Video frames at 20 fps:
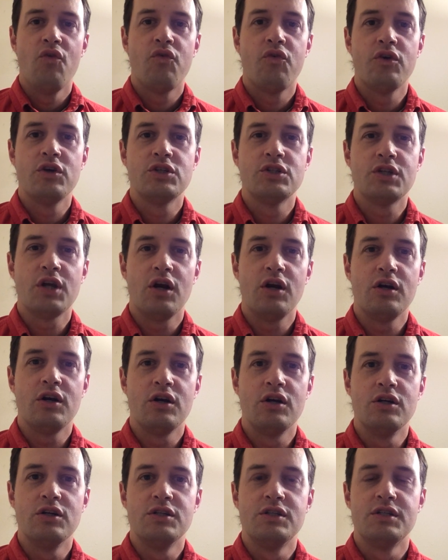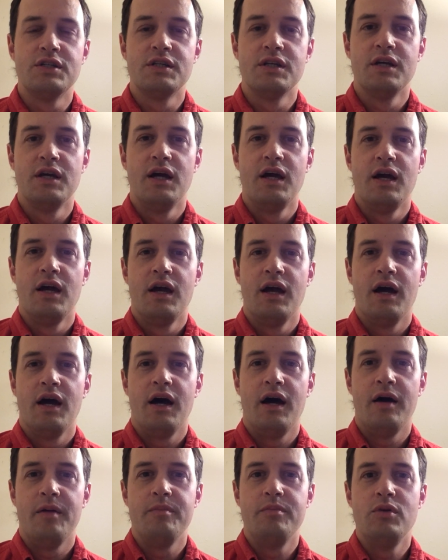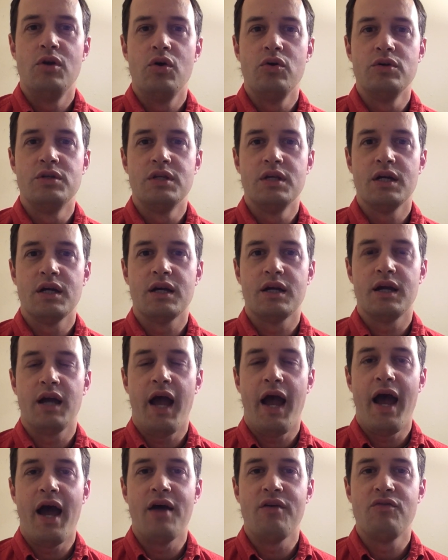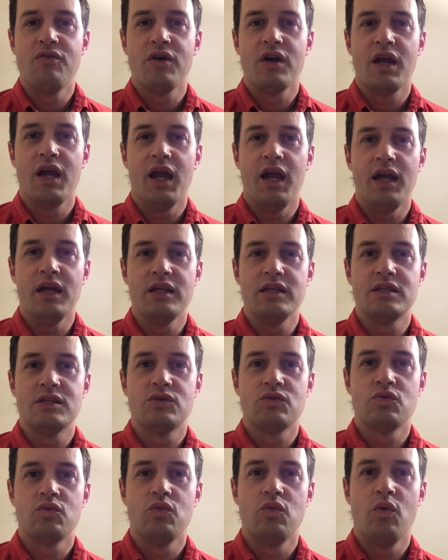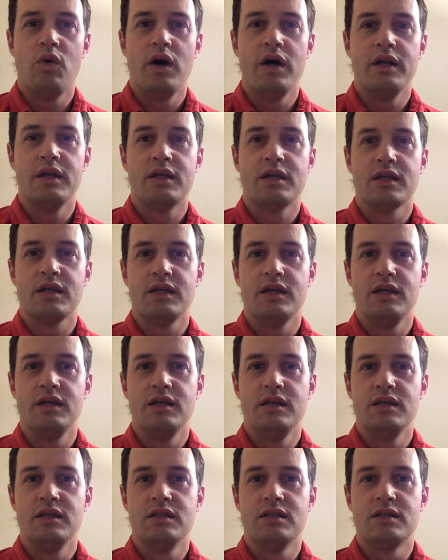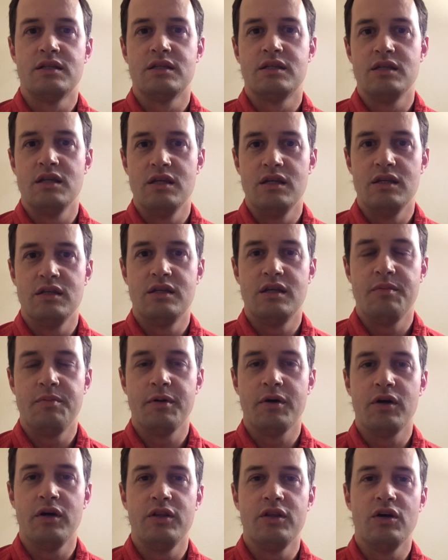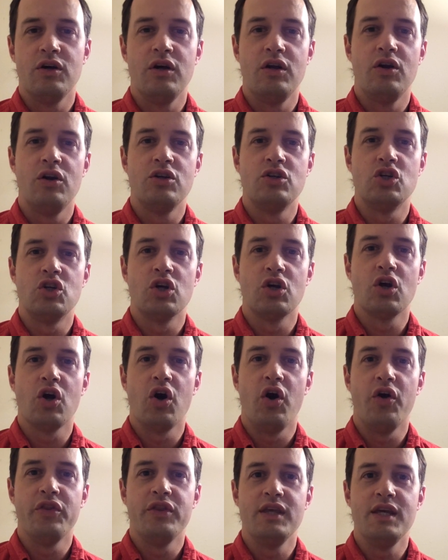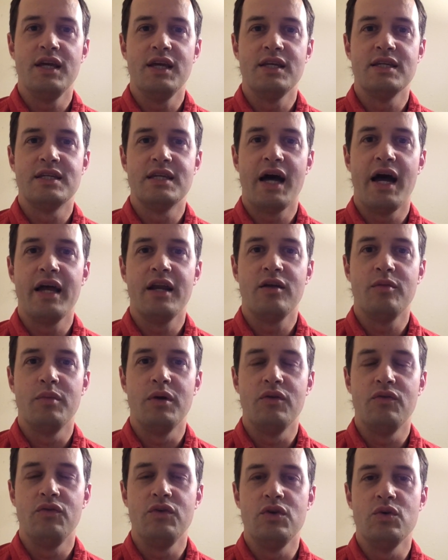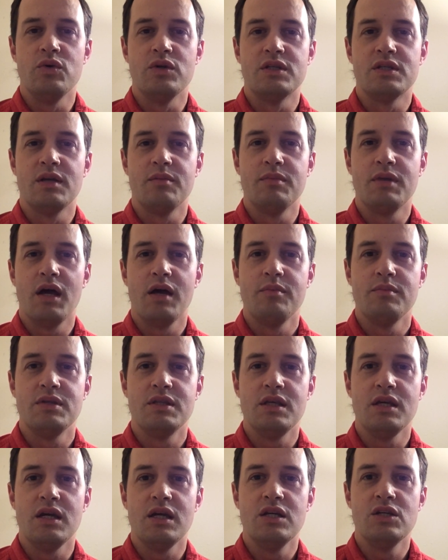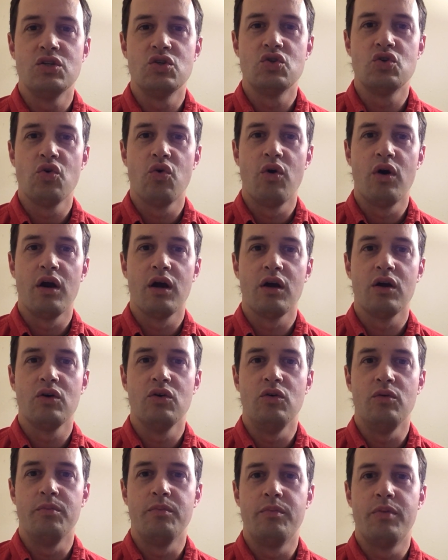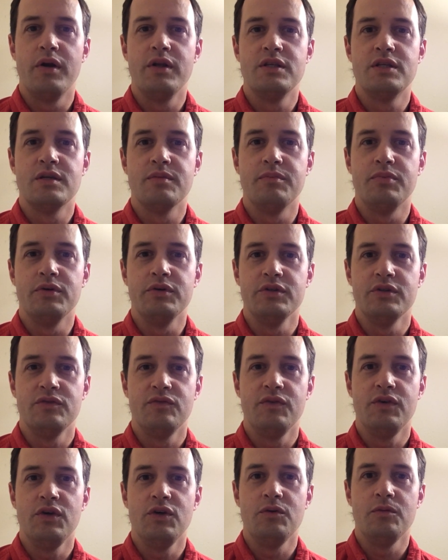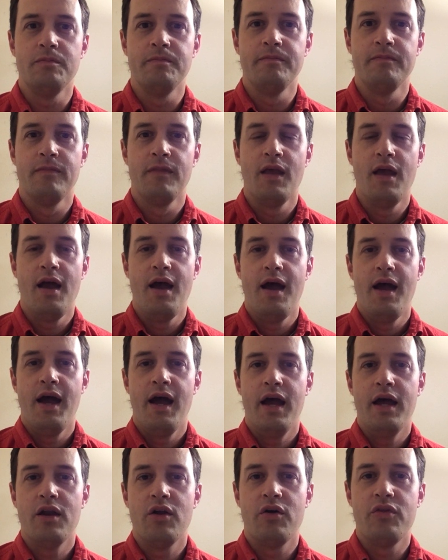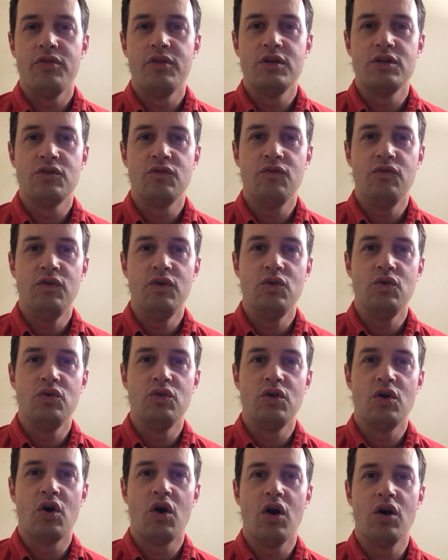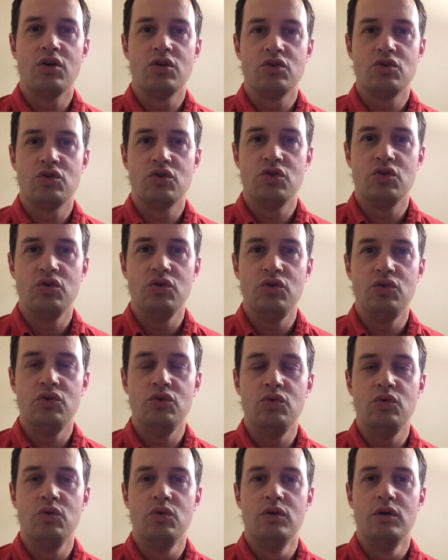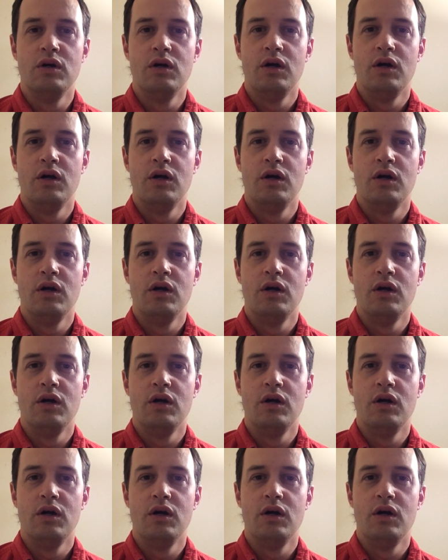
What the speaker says: For starters, Nozick advocates what is typically in the literature called the entitlement view and sometimes the historical principles view. And on this view, there are two